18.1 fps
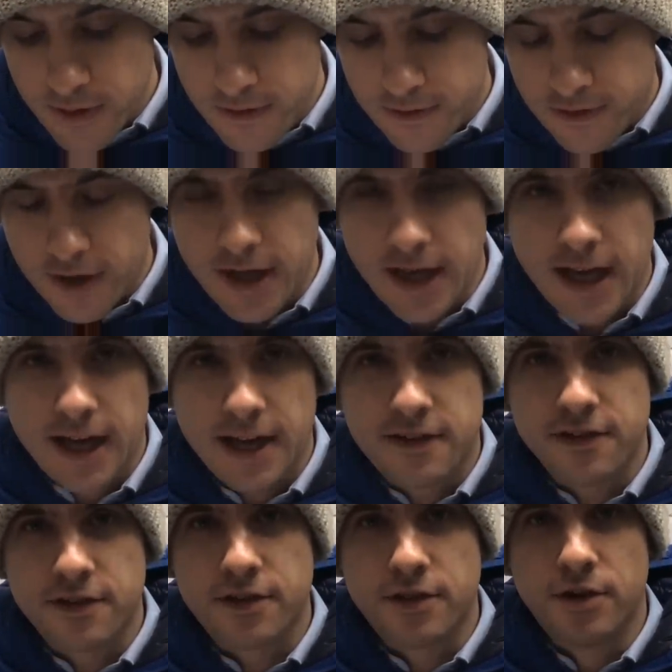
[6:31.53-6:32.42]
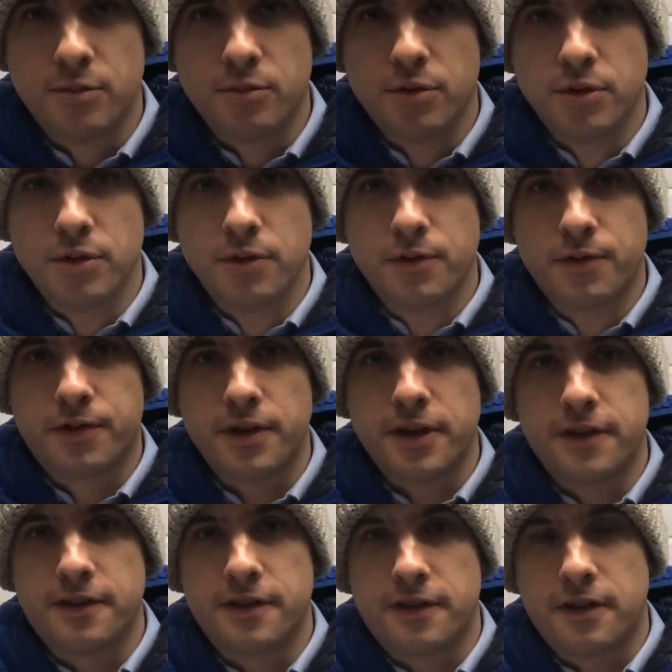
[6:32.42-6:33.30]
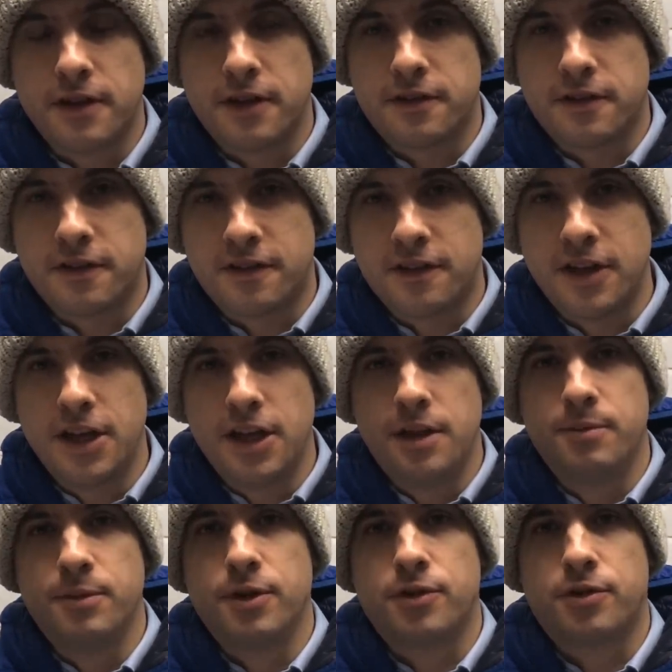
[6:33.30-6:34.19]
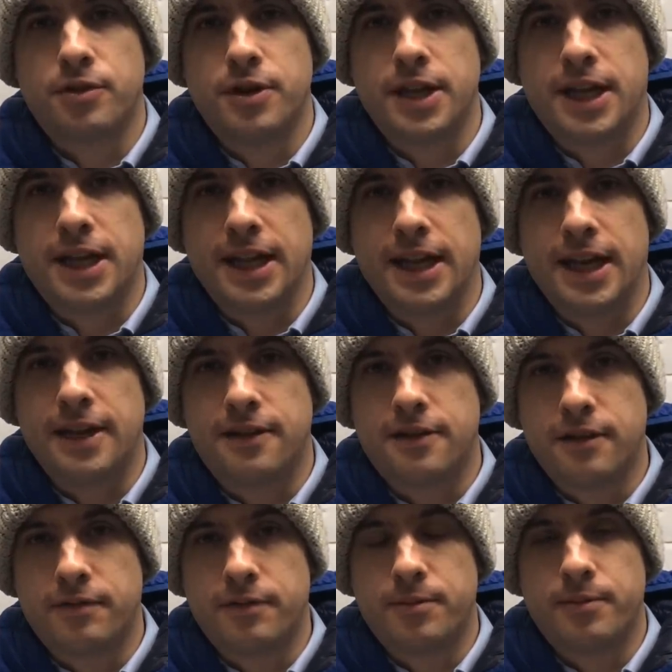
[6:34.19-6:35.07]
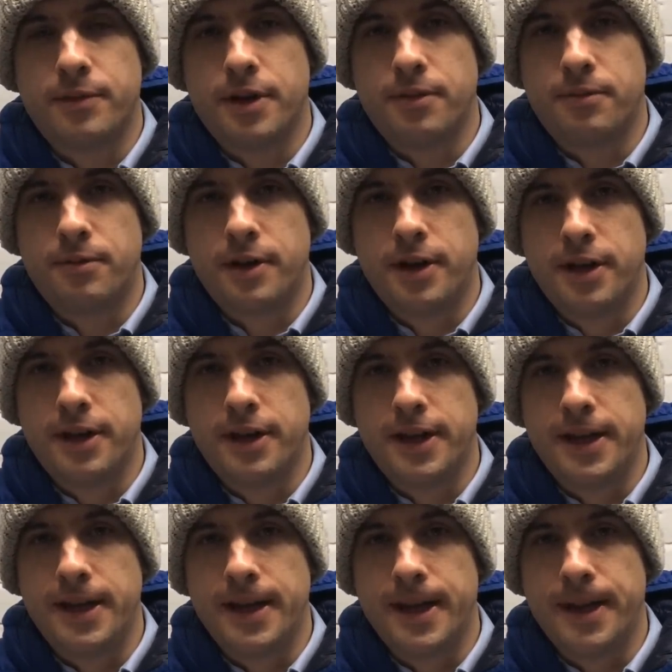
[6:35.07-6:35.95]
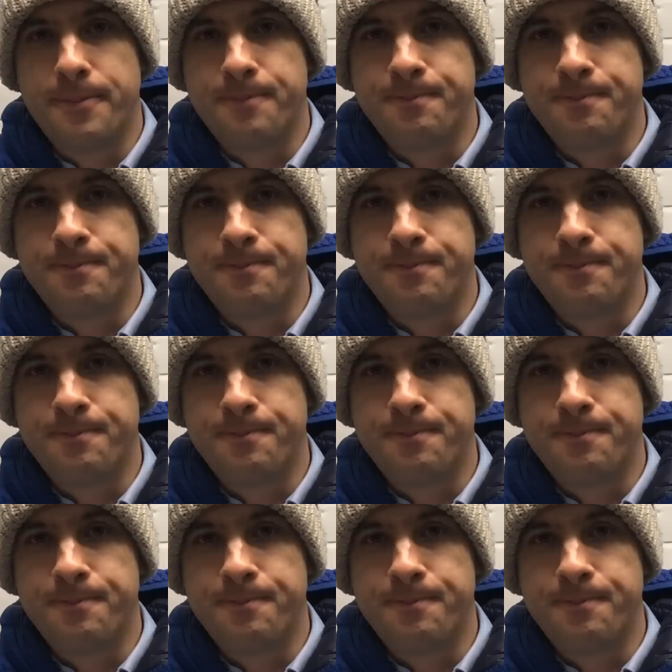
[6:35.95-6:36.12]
So yeah, I just thought Wolves as a team looked really collective and really